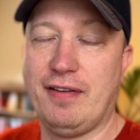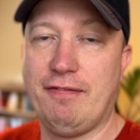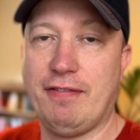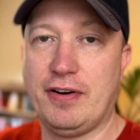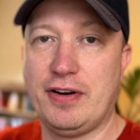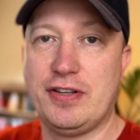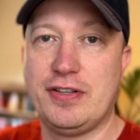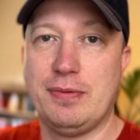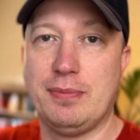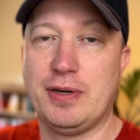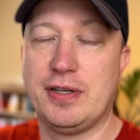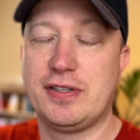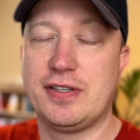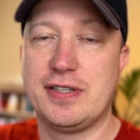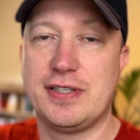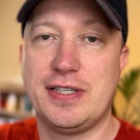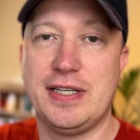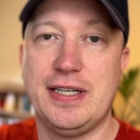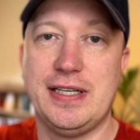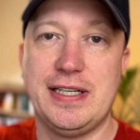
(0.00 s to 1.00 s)
Very similar to
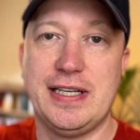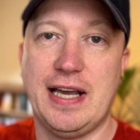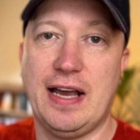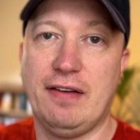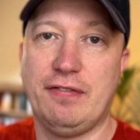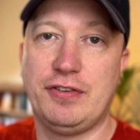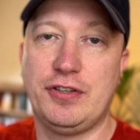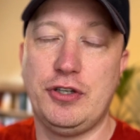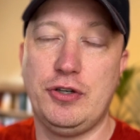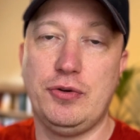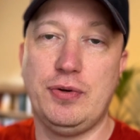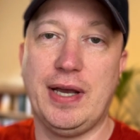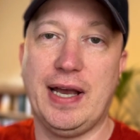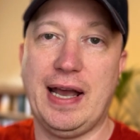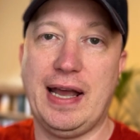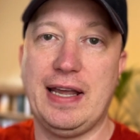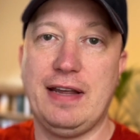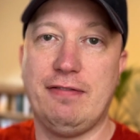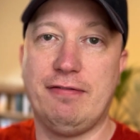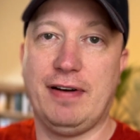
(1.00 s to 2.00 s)
CTFs, you get
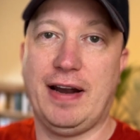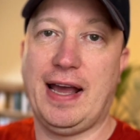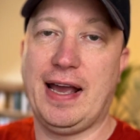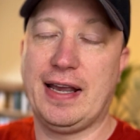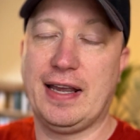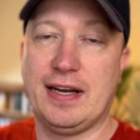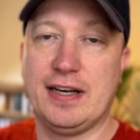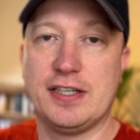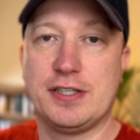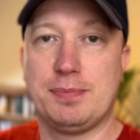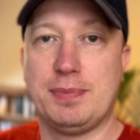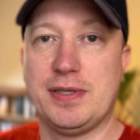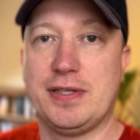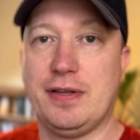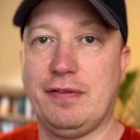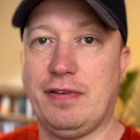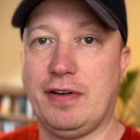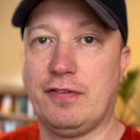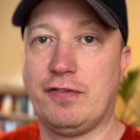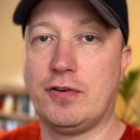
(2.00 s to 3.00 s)
a flag in a
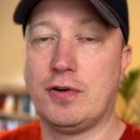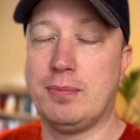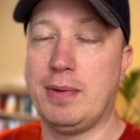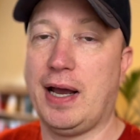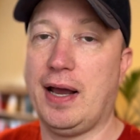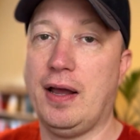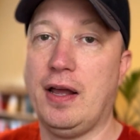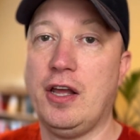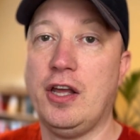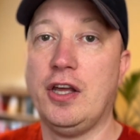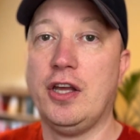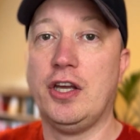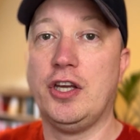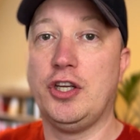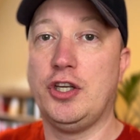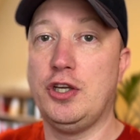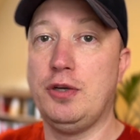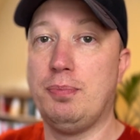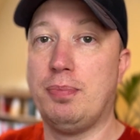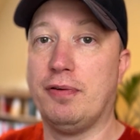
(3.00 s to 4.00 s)
specific format,
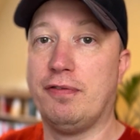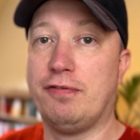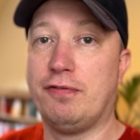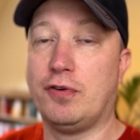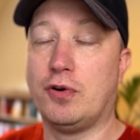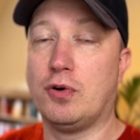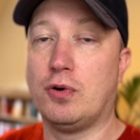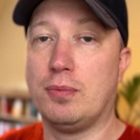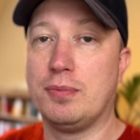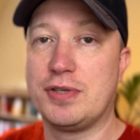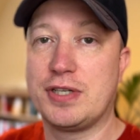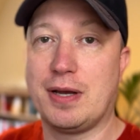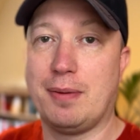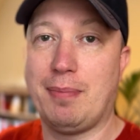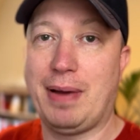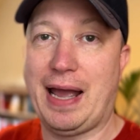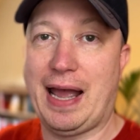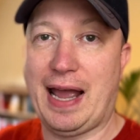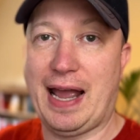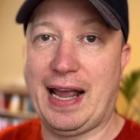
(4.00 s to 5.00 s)
you perform some
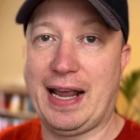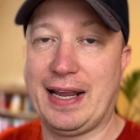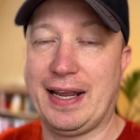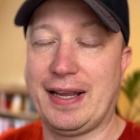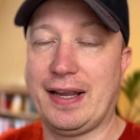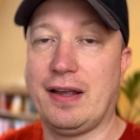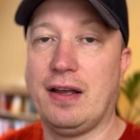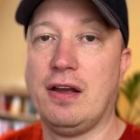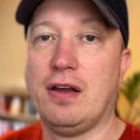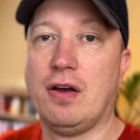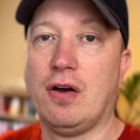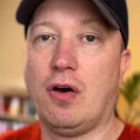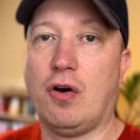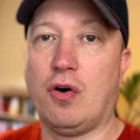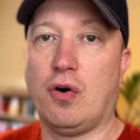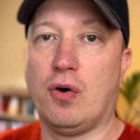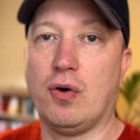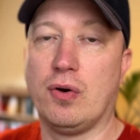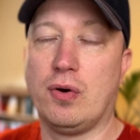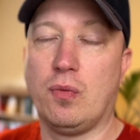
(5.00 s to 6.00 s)
hack
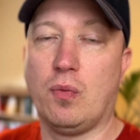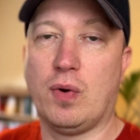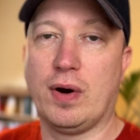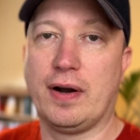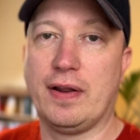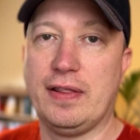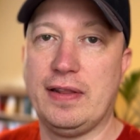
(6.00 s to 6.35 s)
on one of